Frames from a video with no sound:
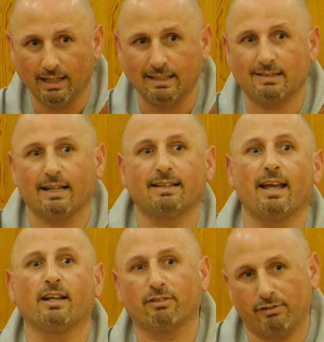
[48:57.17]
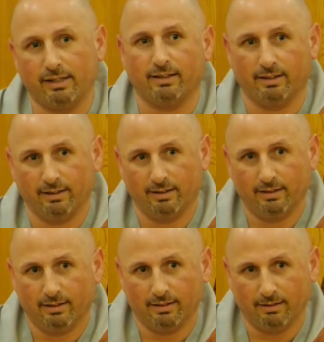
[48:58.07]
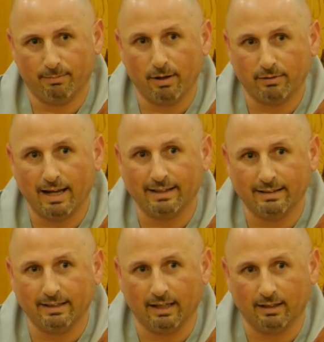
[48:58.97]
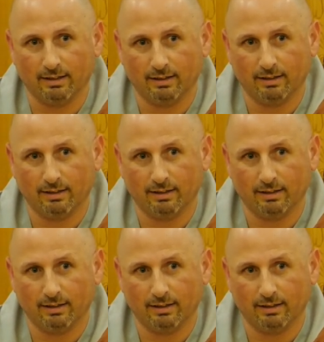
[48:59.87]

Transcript: it's like they agree about the idea.